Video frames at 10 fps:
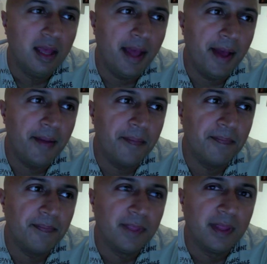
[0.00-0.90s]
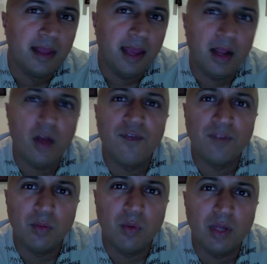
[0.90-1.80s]
and
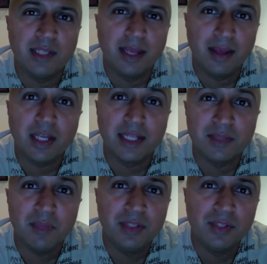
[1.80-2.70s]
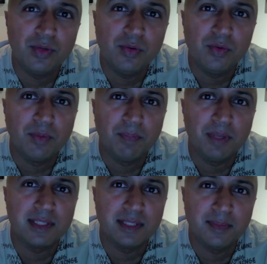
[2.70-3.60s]
hopefully one day I'll get to meet you,
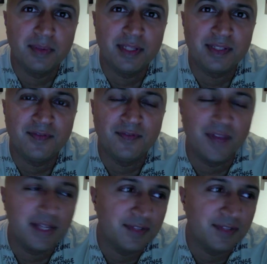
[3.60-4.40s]
person to person, face to